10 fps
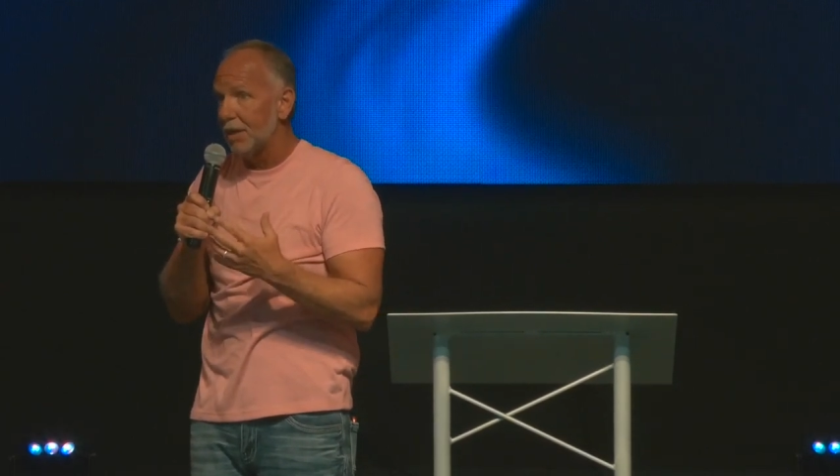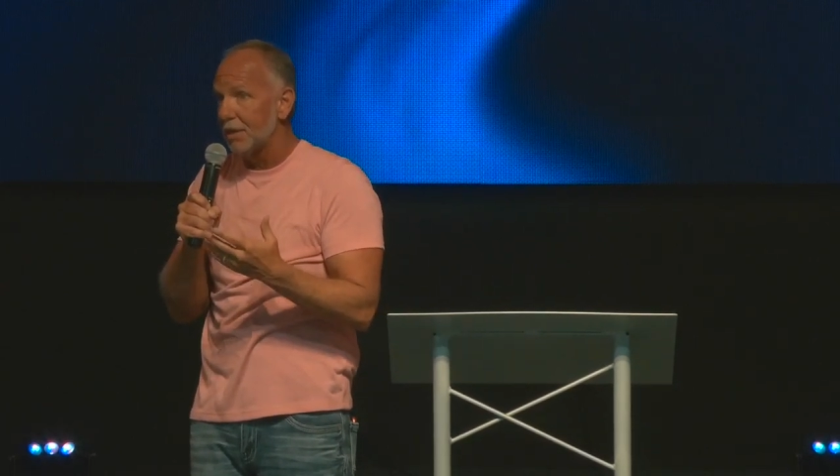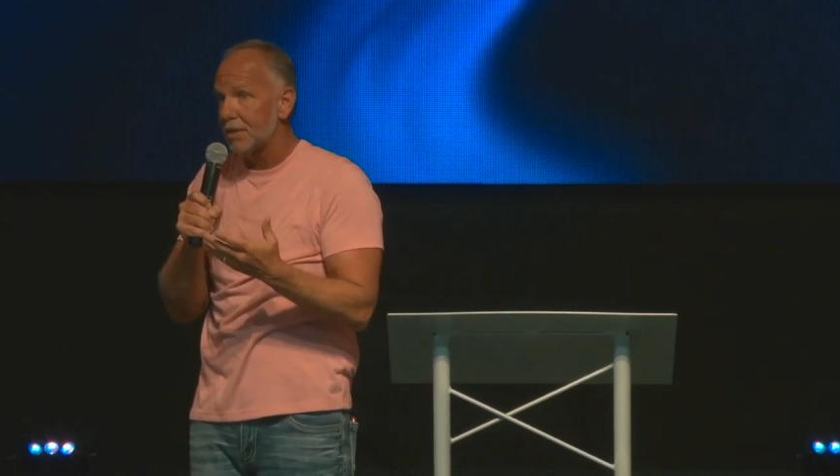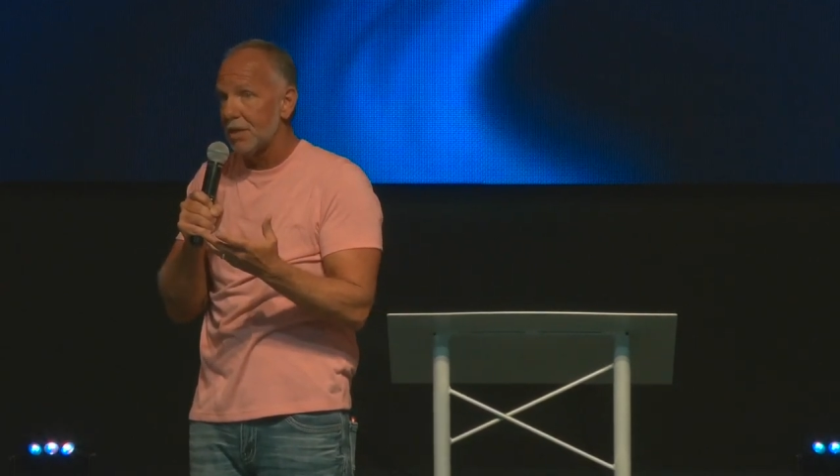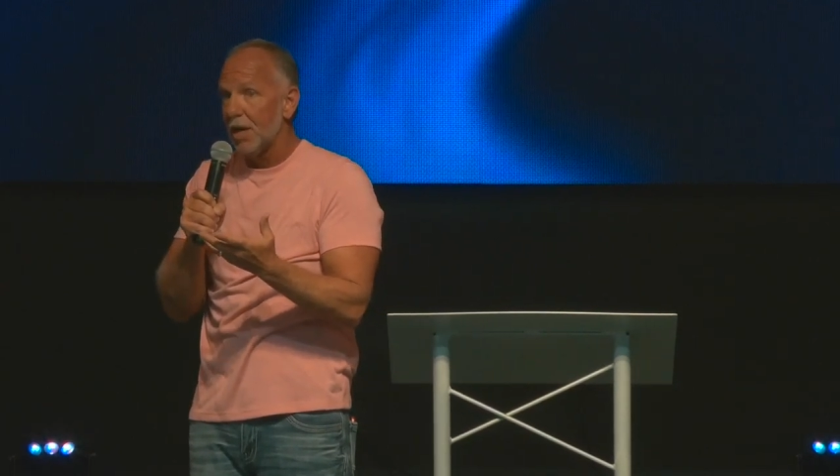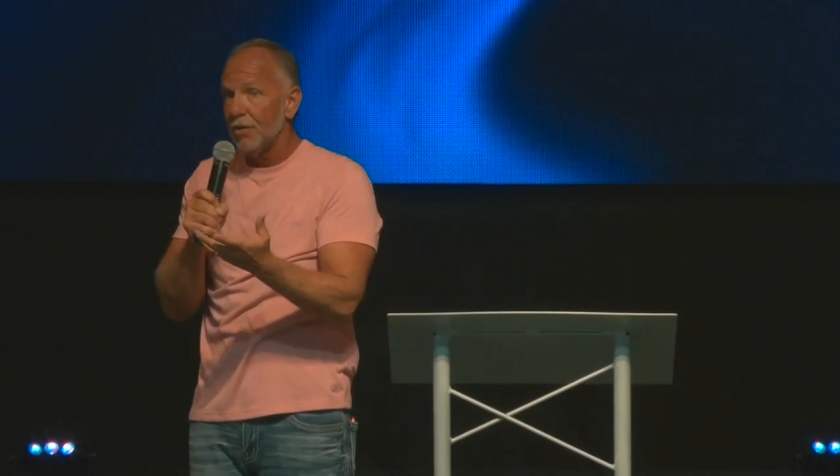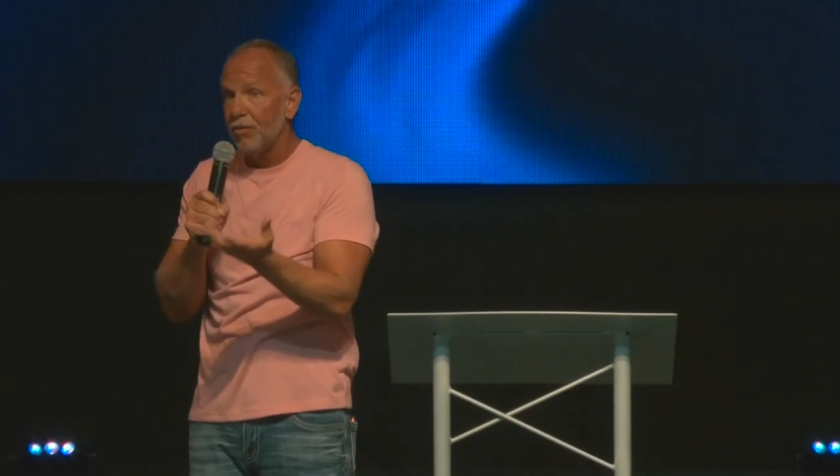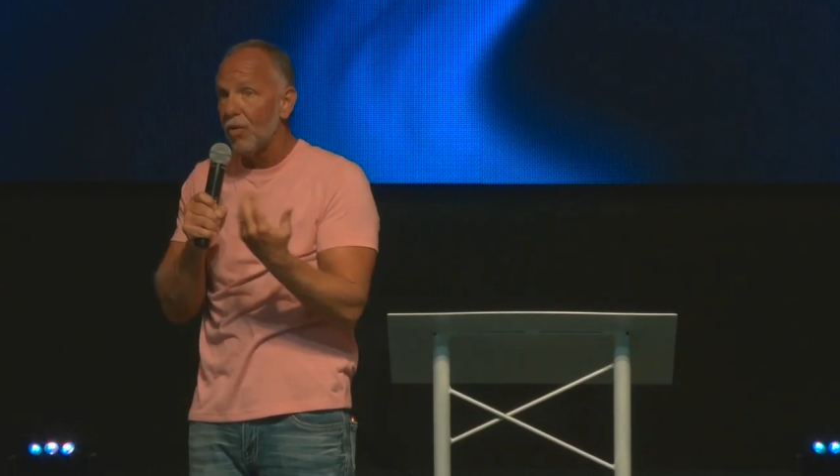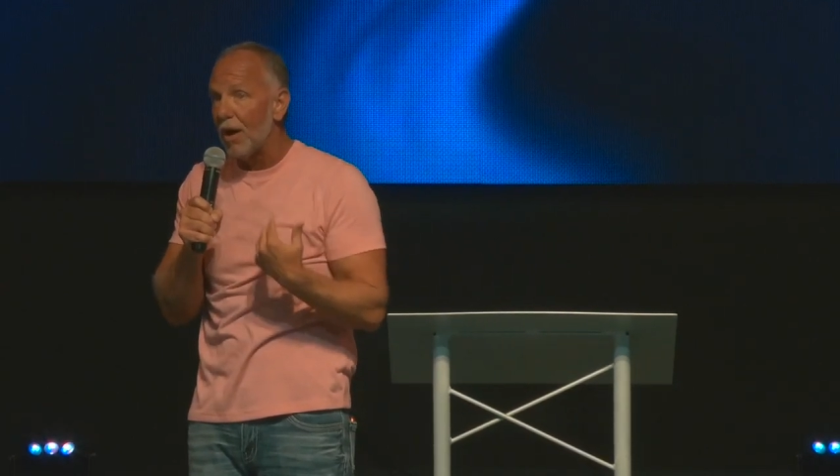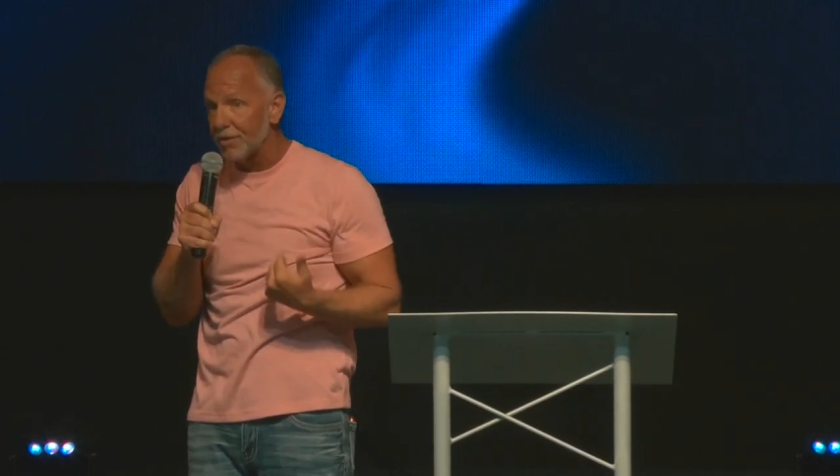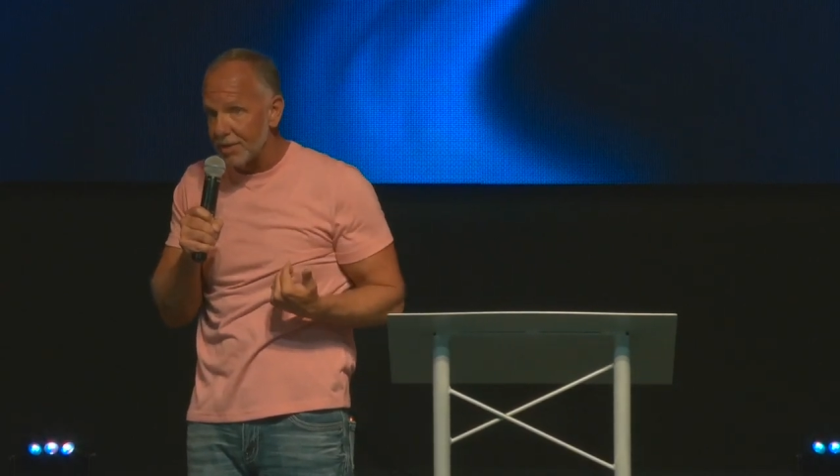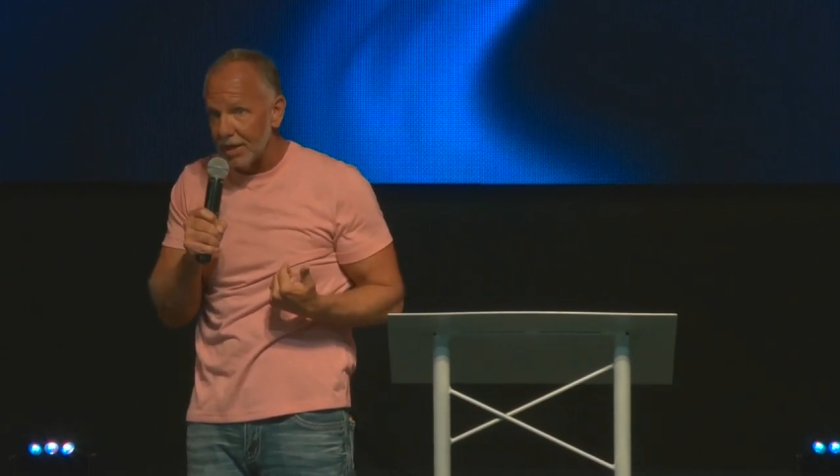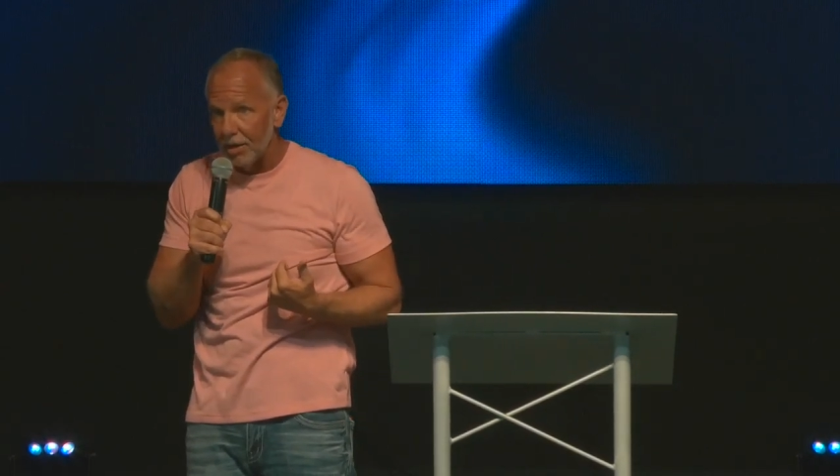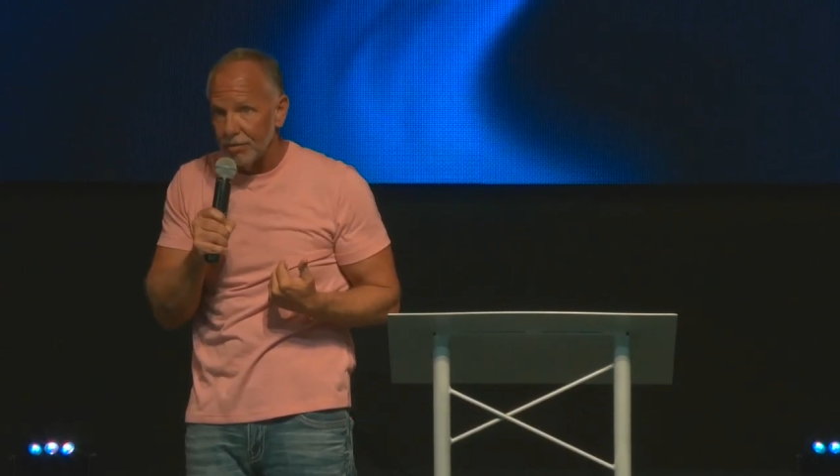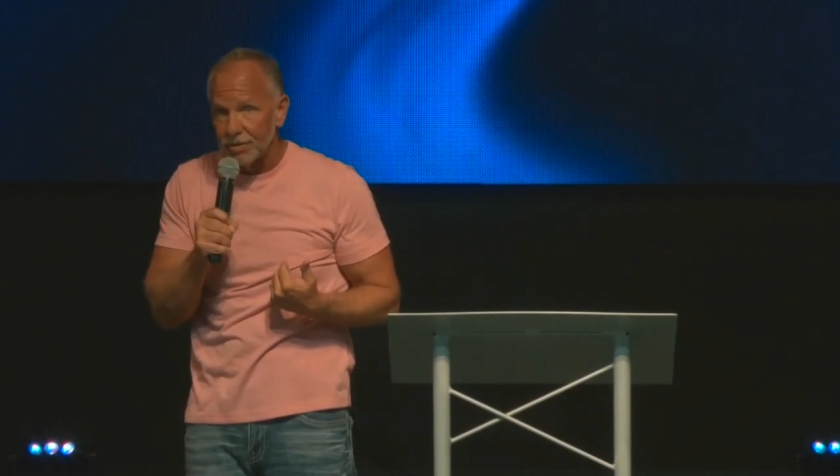test for
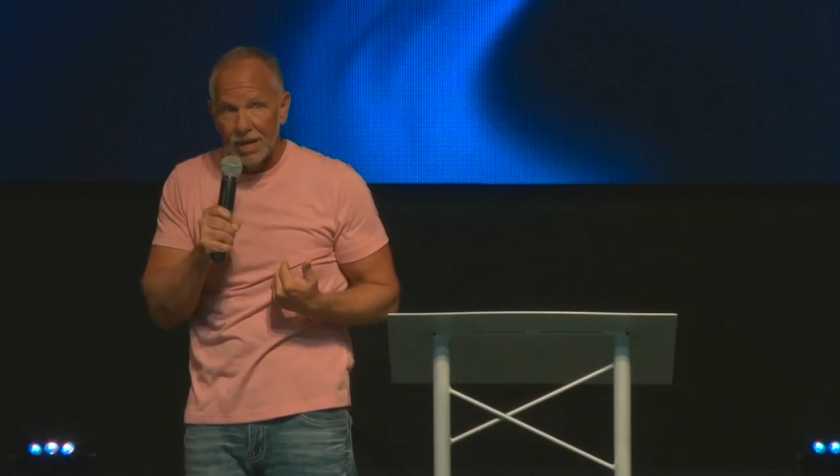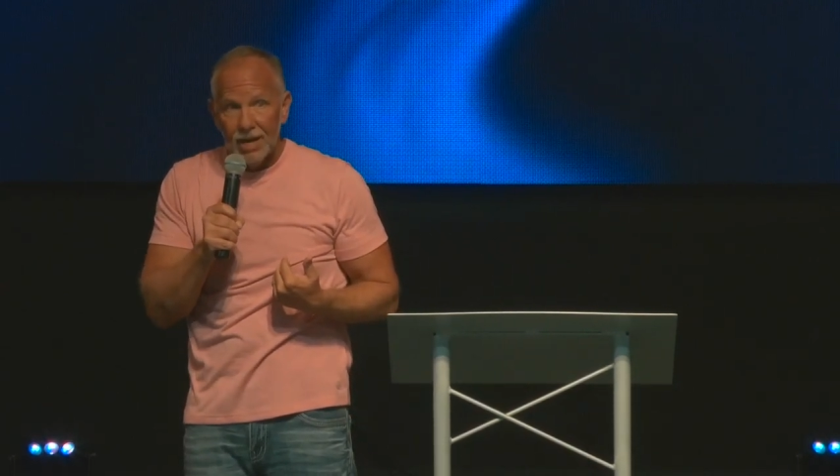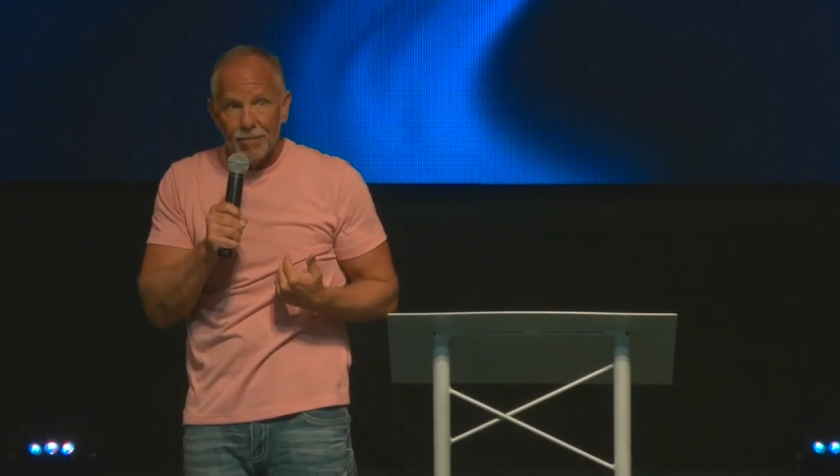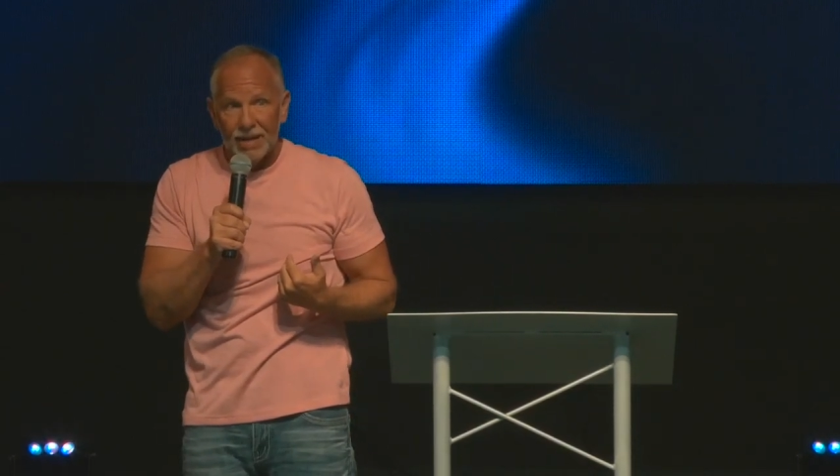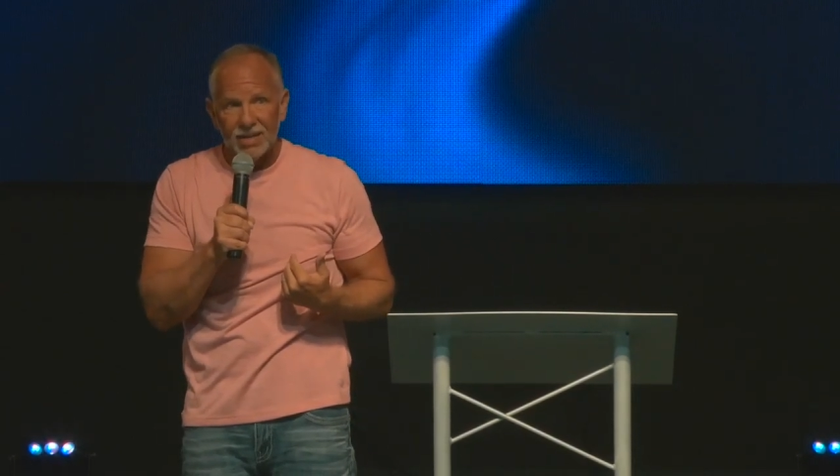ourselves.